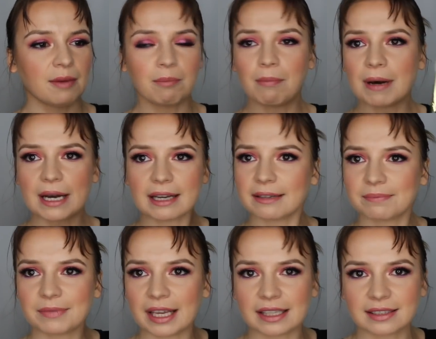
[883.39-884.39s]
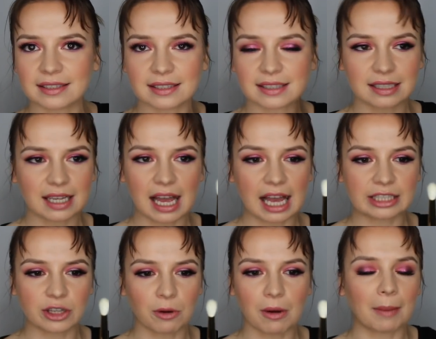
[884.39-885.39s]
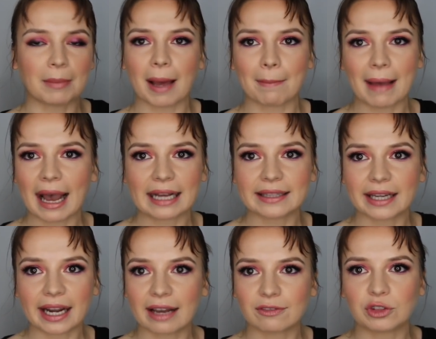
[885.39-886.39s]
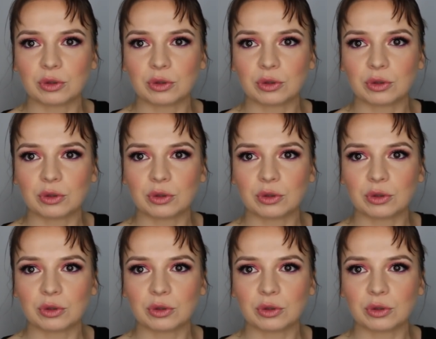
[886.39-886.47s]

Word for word: but it's I'm not mad that I have